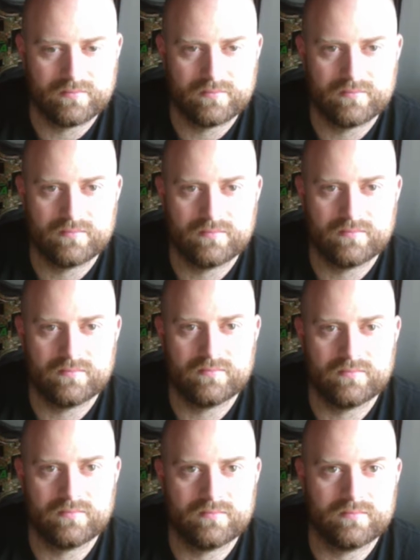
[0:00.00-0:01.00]

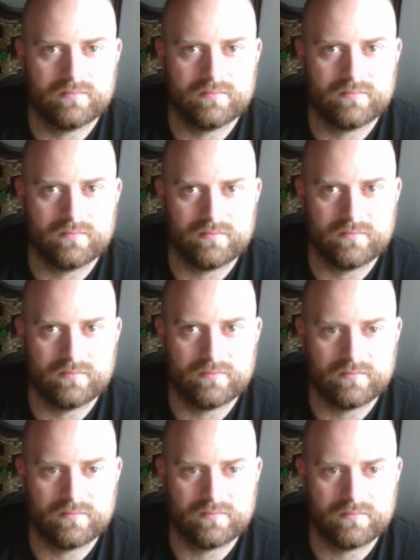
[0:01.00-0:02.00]

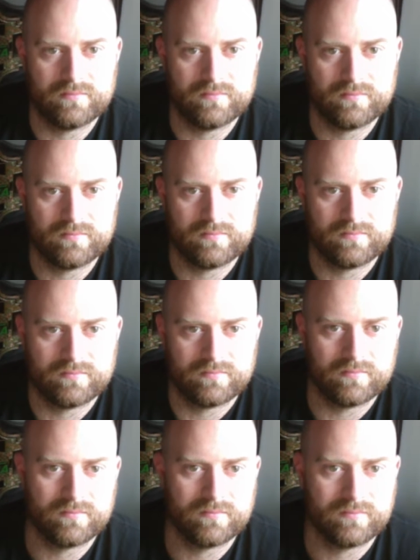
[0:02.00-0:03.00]

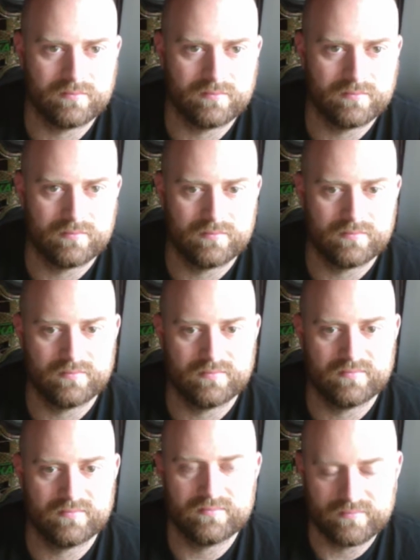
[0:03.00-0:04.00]

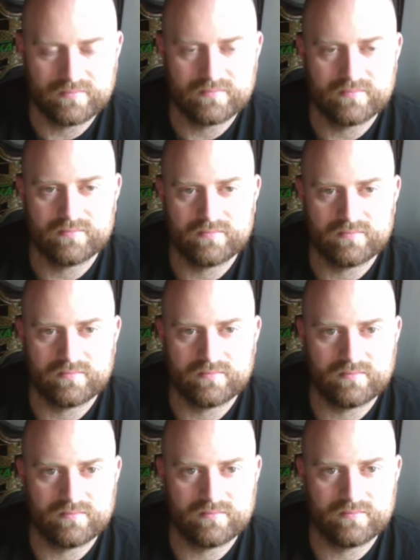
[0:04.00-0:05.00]

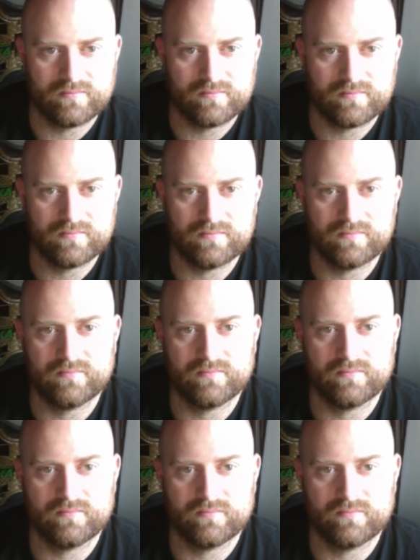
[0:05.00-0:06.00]

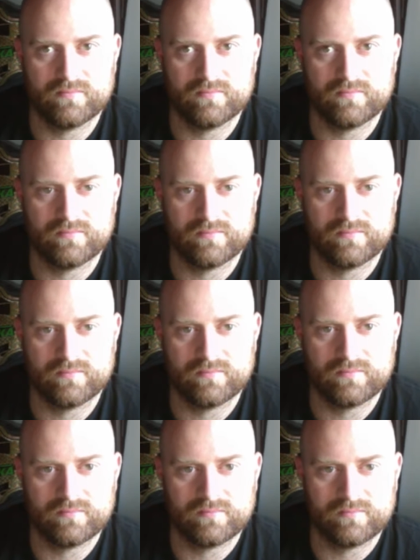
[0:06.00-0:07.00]

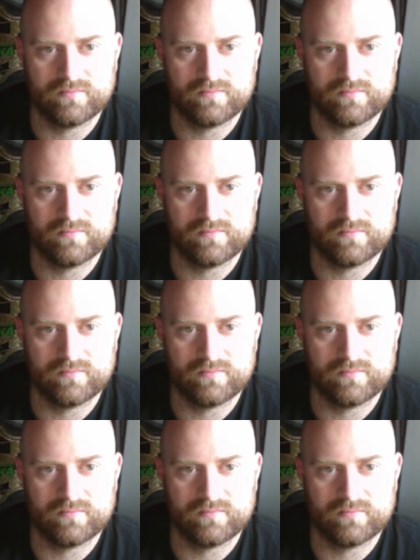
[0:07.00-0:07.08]
This person isn't speaking.